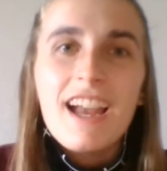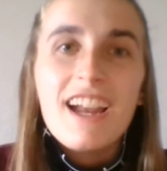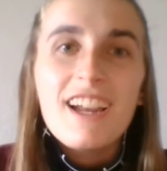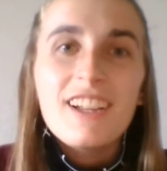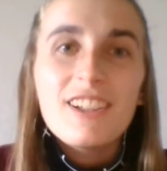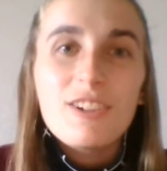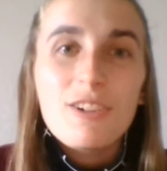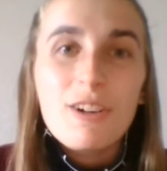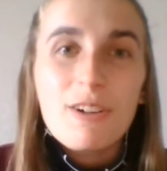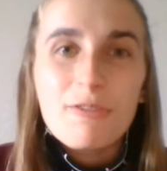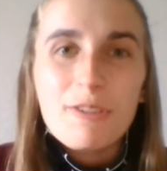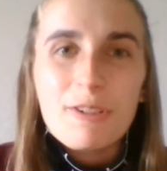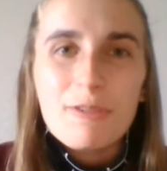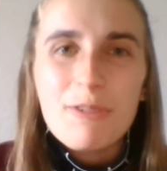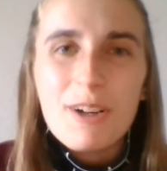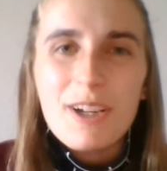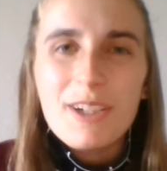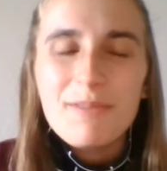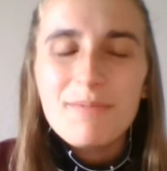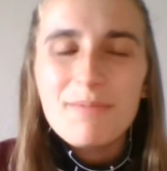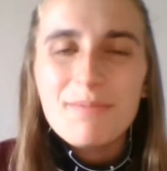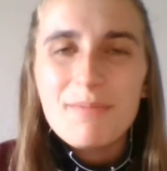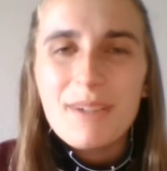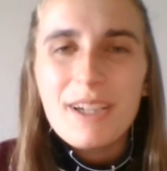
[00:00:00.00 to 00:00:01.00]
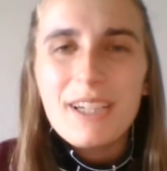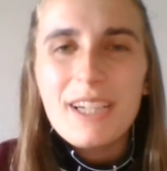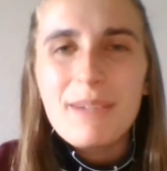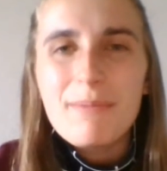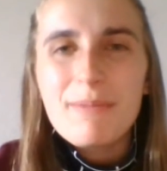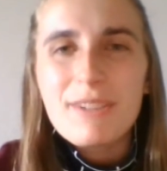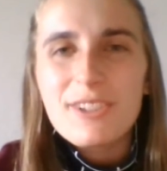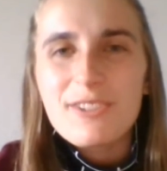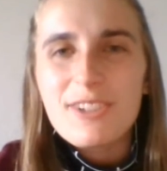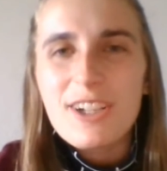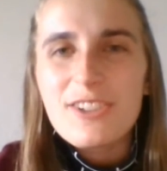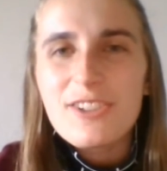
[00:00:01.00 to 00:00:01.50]
Hello, everyone. My
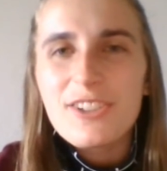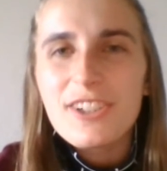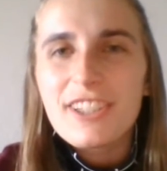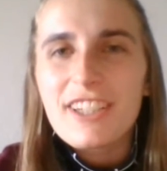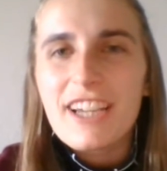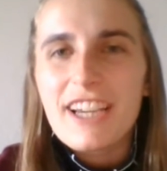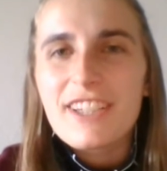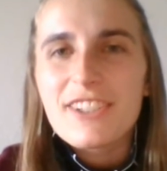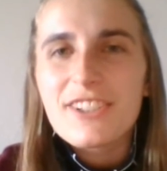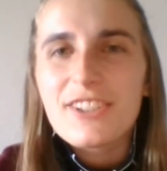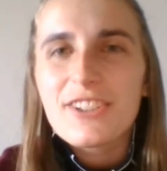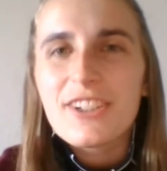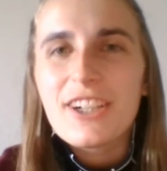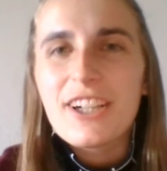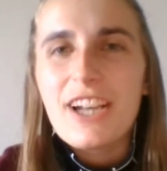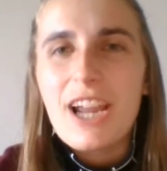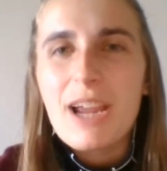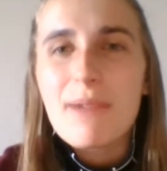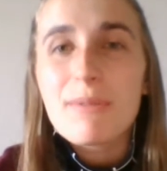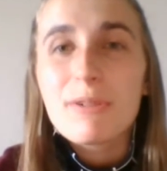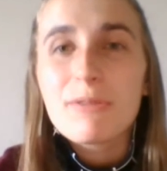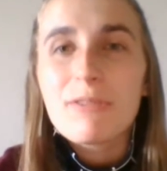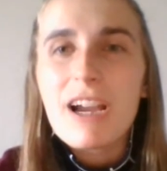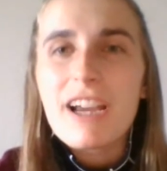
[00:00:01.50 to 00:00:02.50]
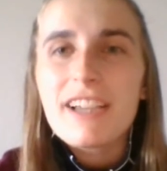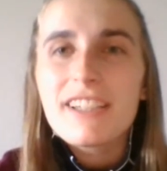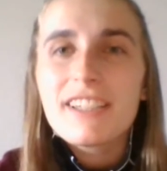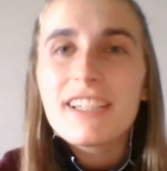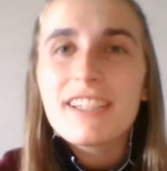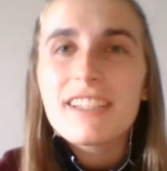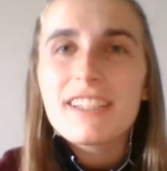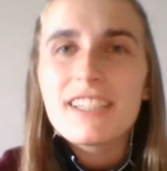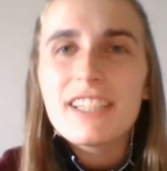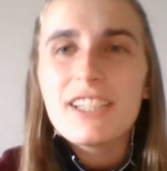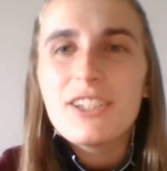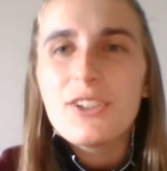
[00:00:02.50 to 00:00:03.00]
name is Gretchen Geiser, and I'm a
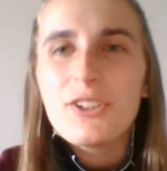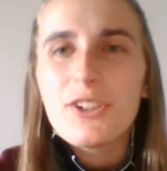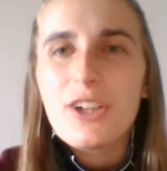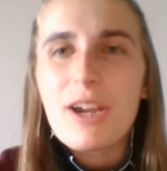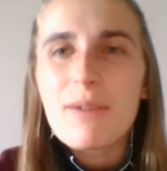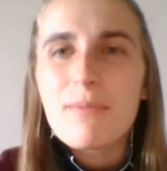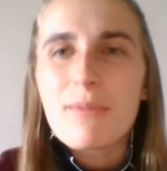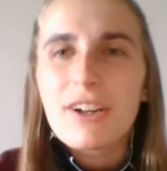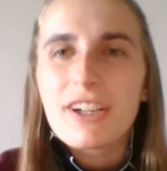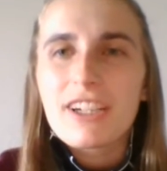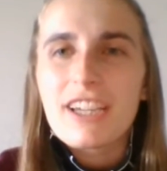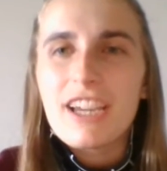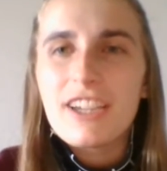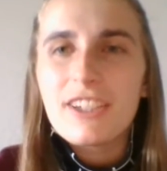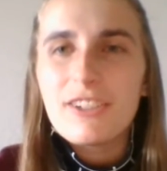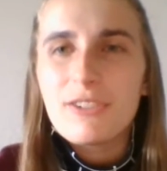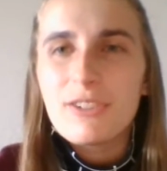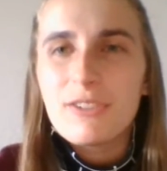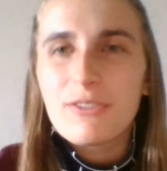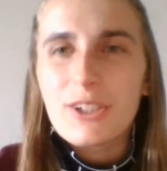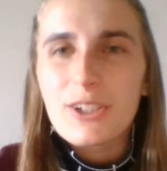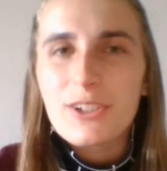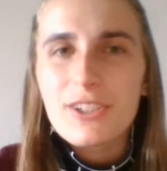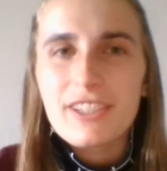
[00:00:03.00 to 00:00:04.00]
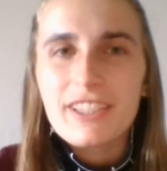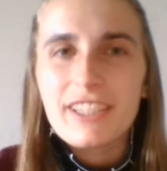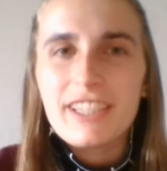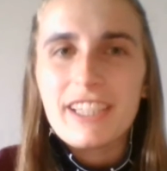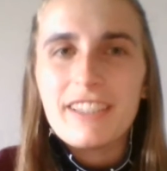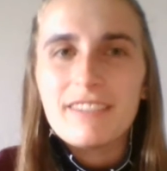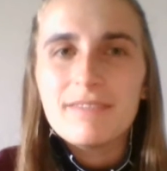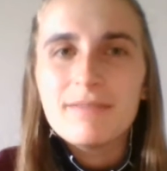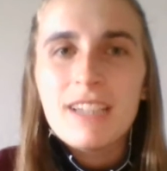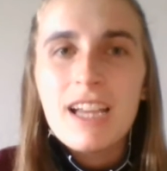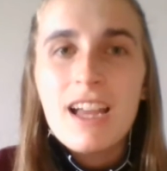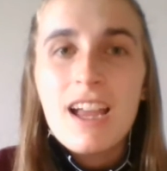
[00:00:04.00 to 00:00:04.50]
rising senior at Marquette
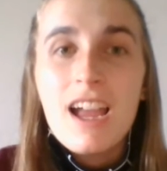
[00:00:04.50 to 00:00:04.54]
University.